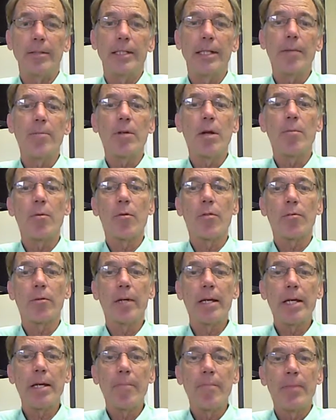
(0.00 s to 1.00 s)
Tip number
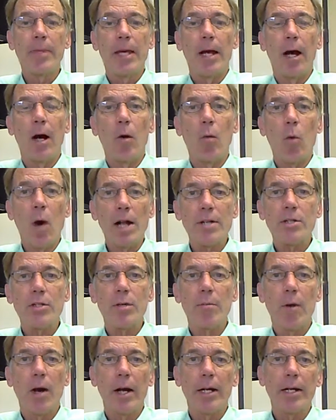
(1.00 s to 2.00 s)
three,
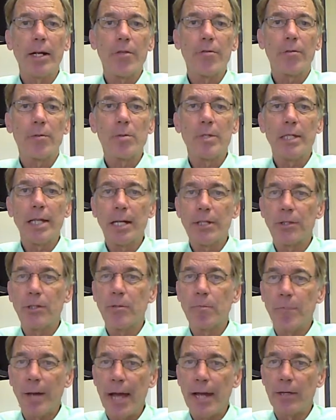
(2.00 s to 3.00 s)
watch the market through
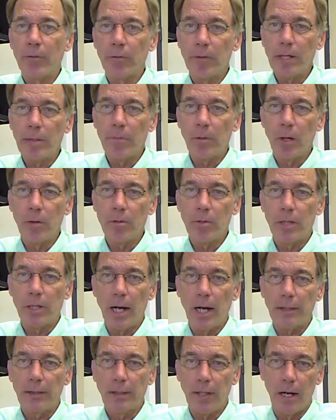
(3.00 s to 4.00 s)

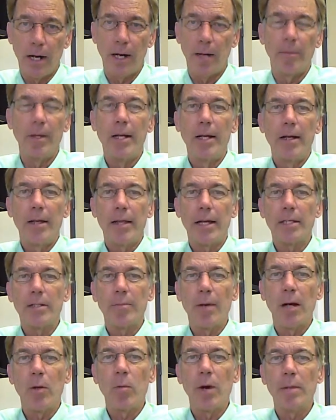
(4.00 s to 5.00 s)
desertbankrepos.com.
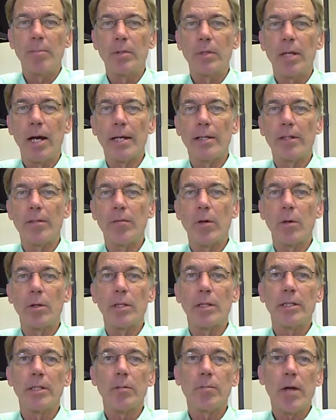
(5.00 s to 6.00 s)
That's my website
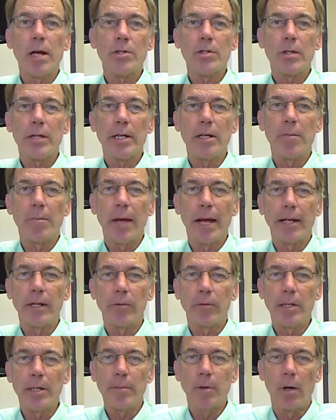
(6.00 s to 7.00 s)
devoted especially to
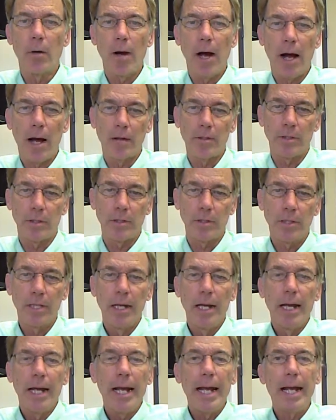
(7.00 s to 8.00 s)
bank repo houses.
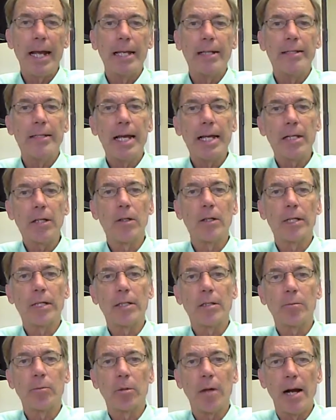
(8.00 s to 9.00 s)
And take a look
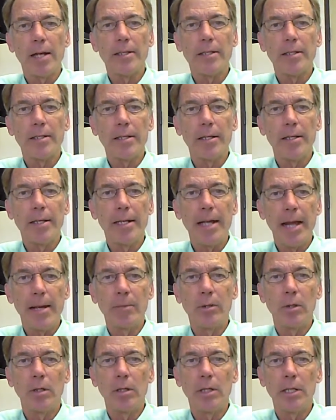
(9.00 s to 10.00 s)
at the prices in the
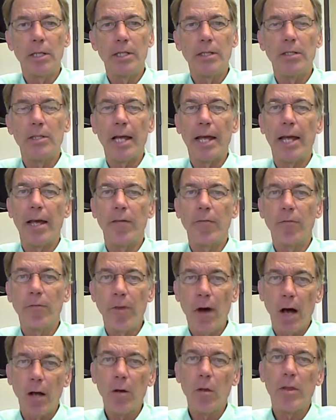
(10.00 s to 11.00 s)
neighborhoods and
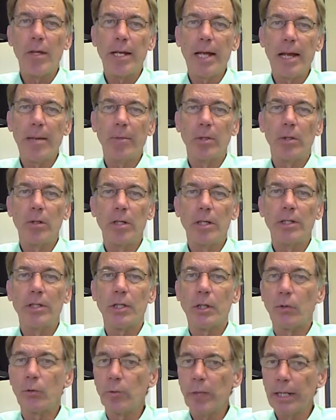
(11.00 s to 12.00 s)
follow the
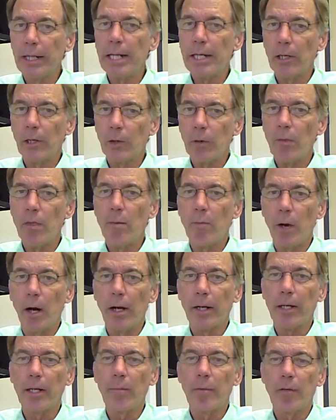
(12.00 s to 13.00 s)
neighborhoods and really learn the
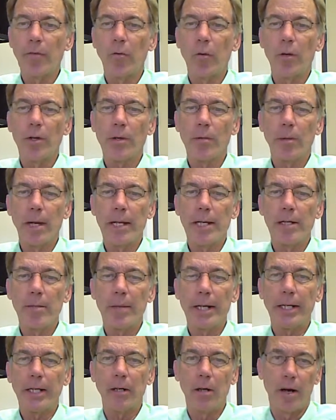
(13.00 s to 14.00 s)
market before you're ready to
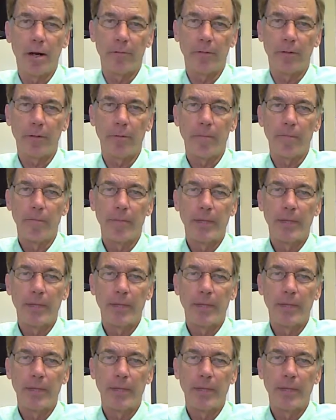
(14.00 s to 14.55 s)
make an offer.